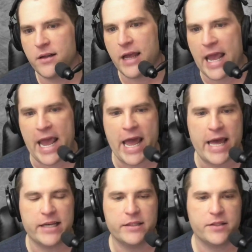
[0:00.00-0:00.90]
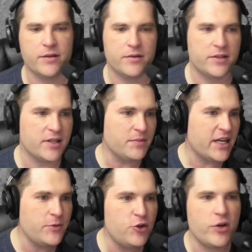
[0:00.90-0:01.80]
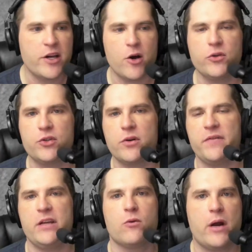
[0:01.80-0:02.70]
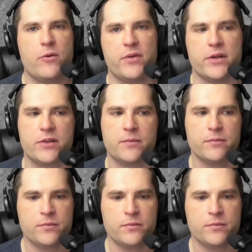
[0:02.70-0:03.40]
And sometimes you can go sort of either way with this.